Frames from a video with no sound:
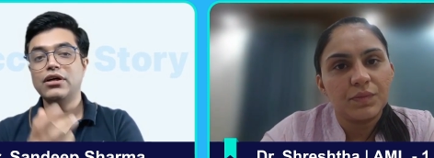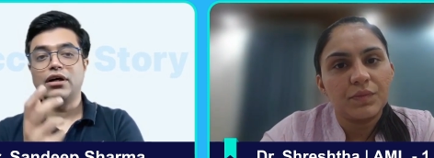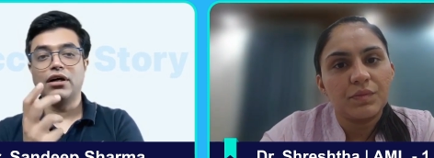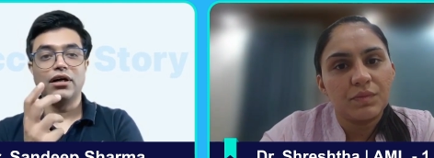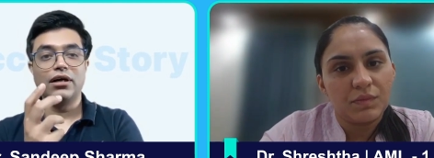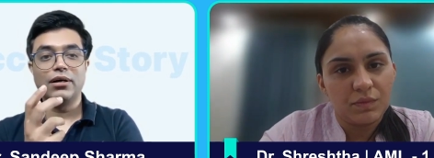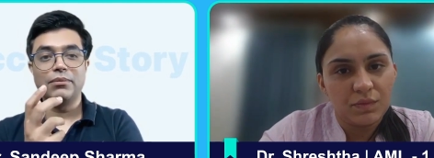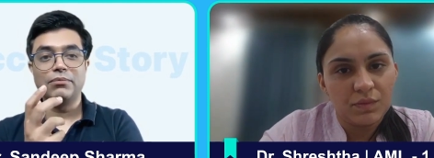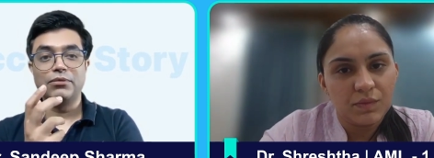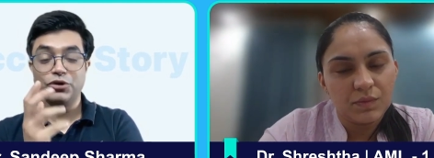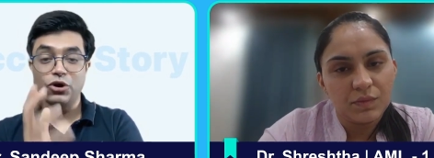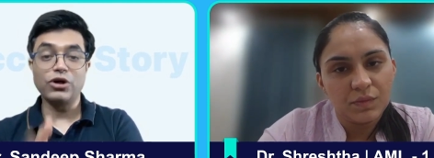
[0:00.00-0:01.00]
Speaker 1: Uh,
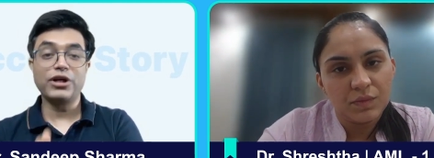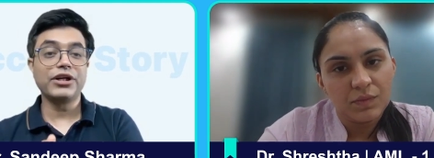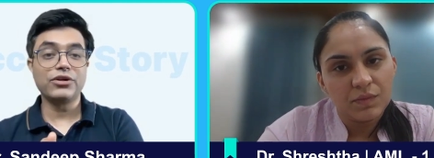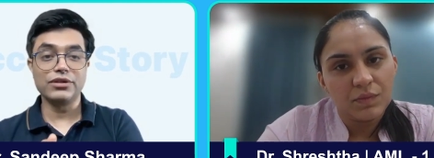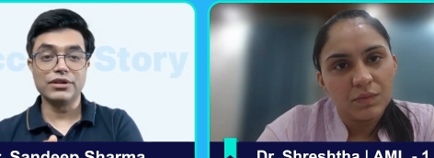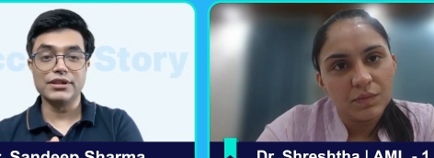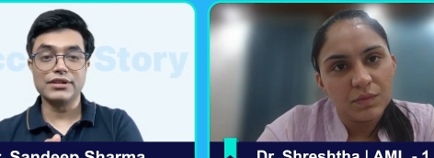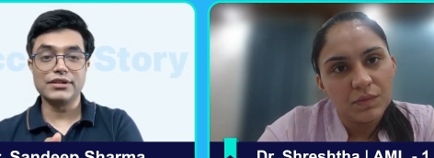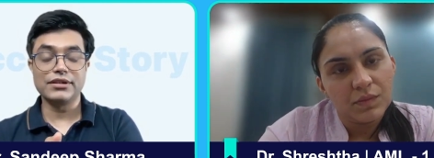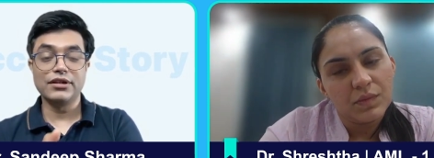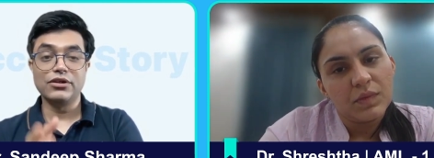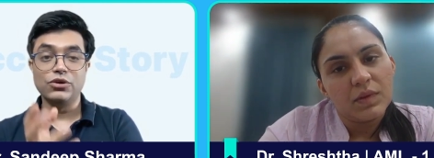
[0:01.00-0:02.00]
your take on
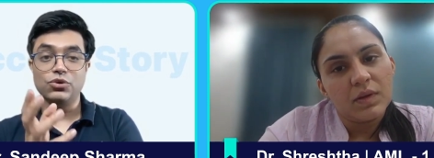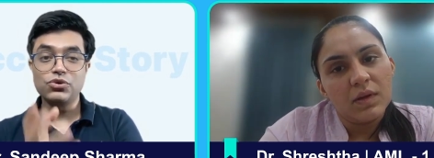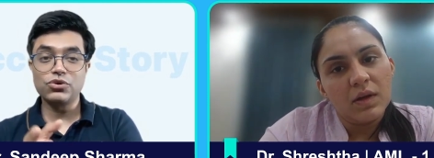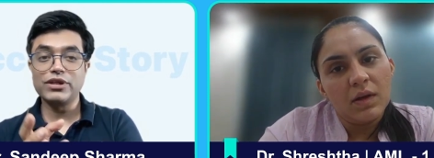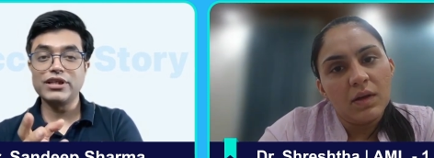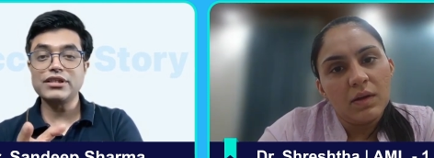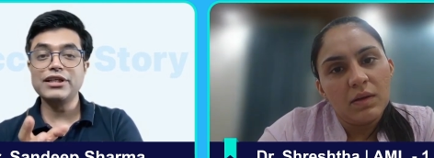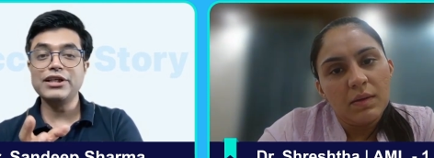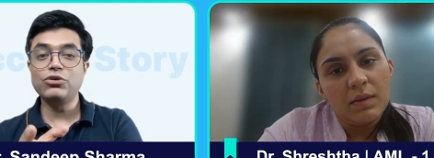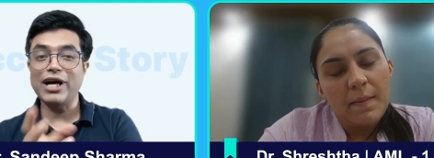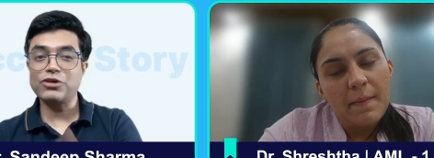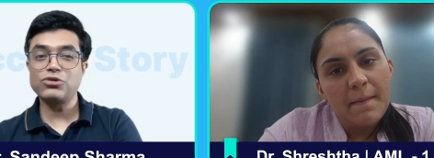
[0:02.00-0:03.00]
this? Do students
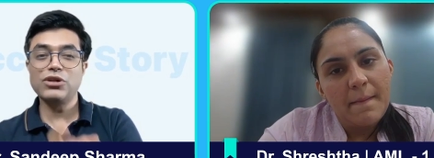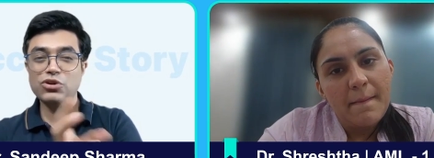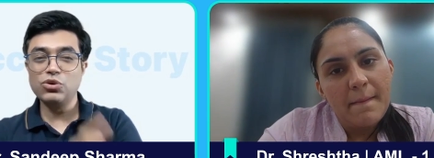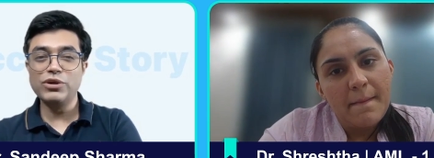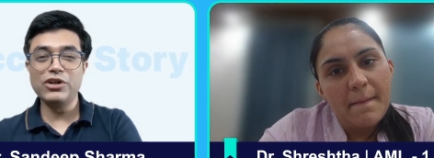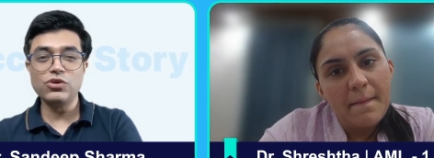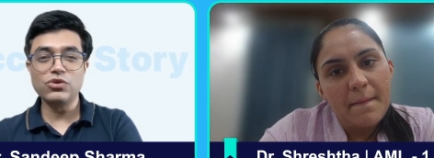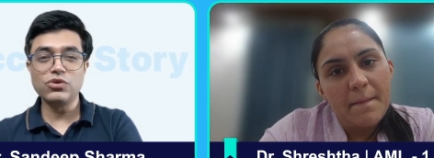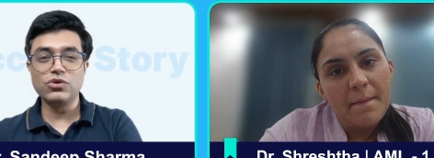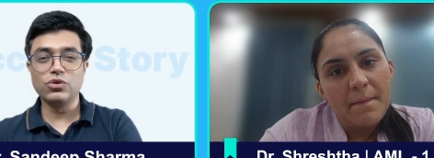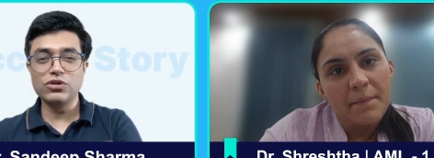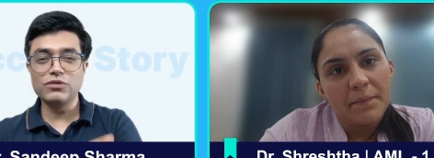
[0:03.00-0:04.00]
need to actually go into
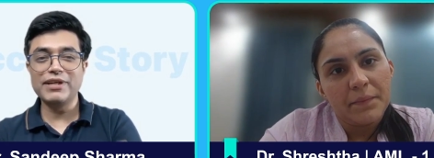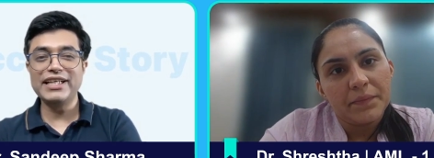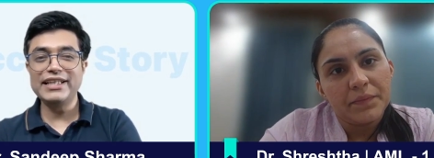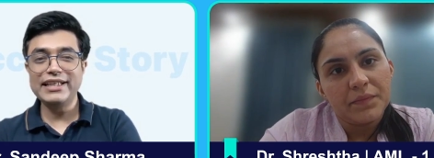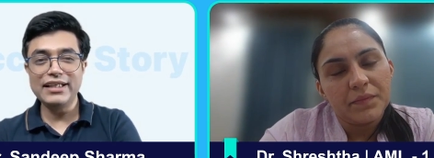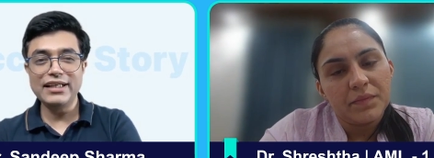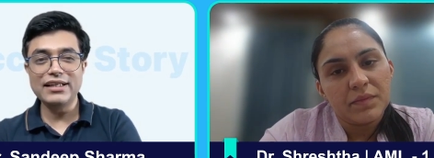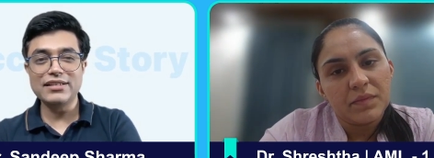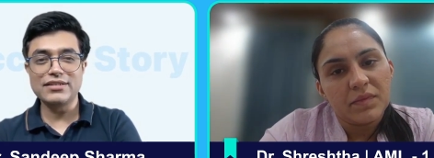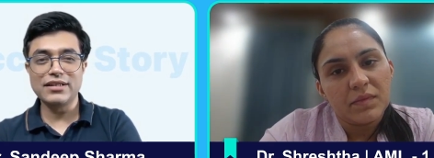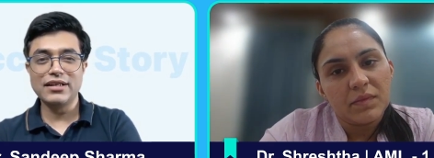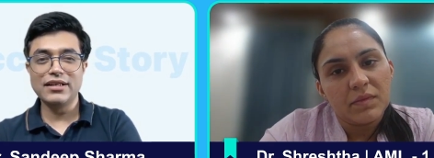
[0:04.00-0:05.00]
those many
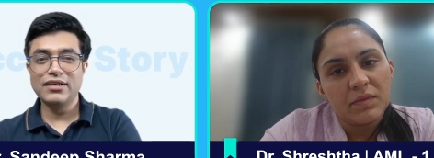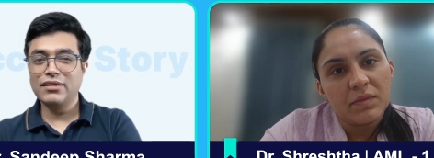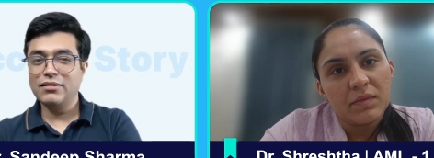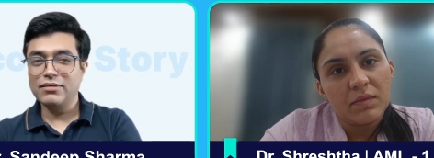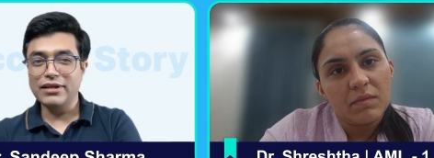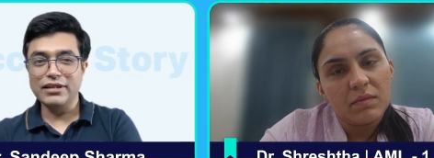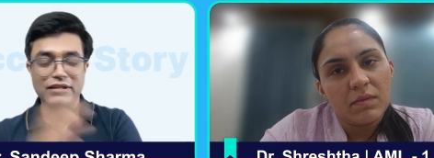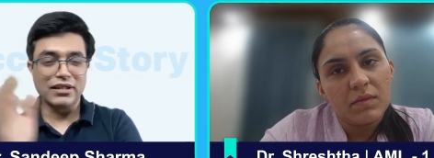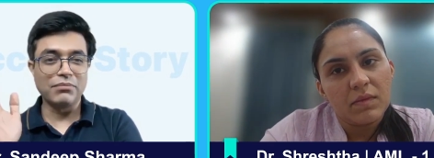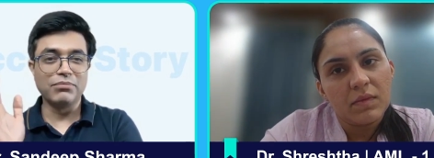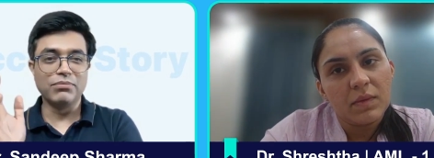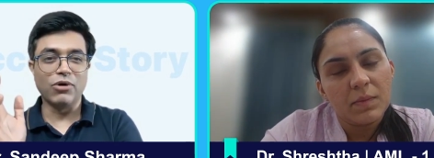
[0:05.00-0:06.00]
details?
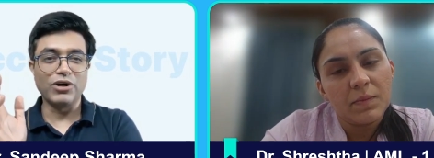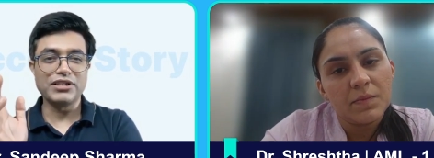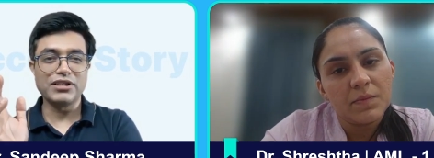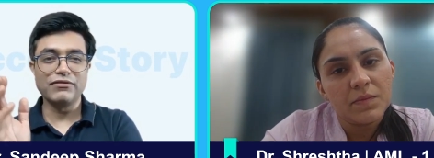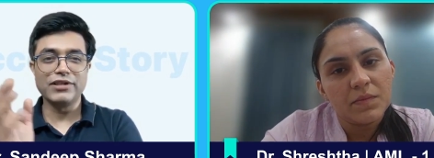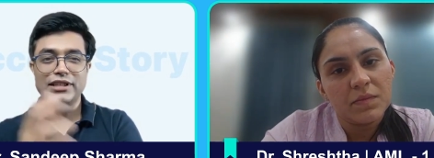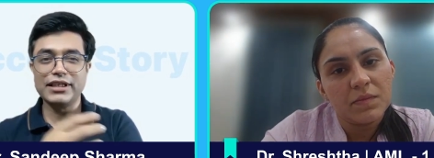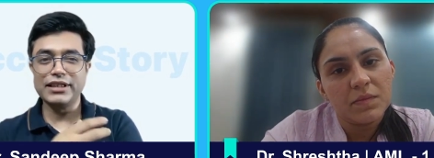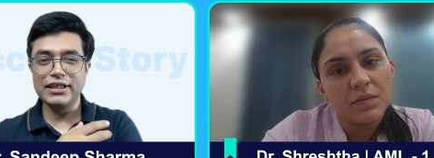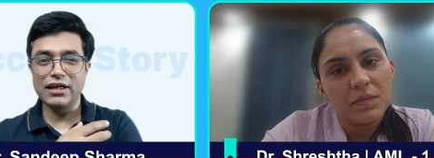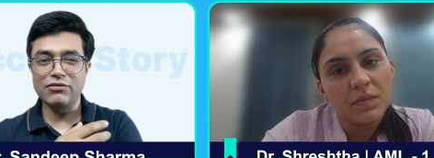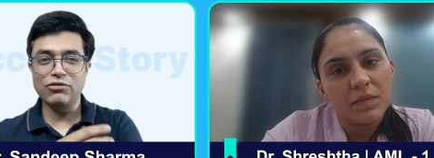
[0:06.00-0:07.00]
Itna body surface
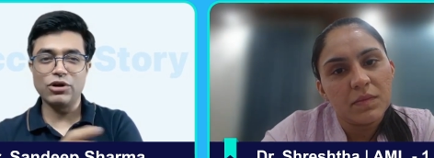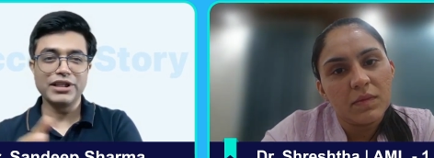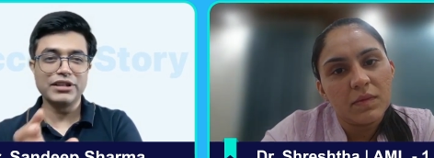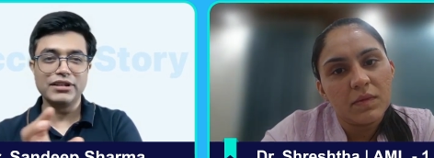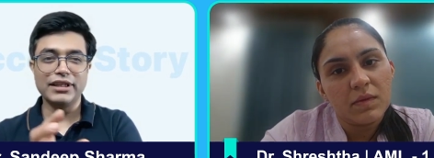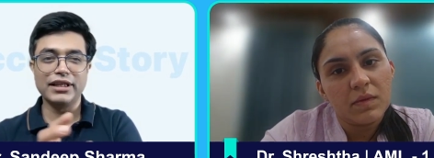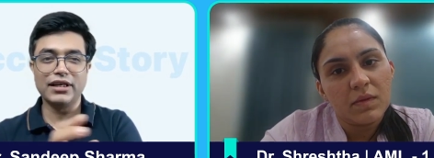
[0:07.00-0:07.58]
area for itne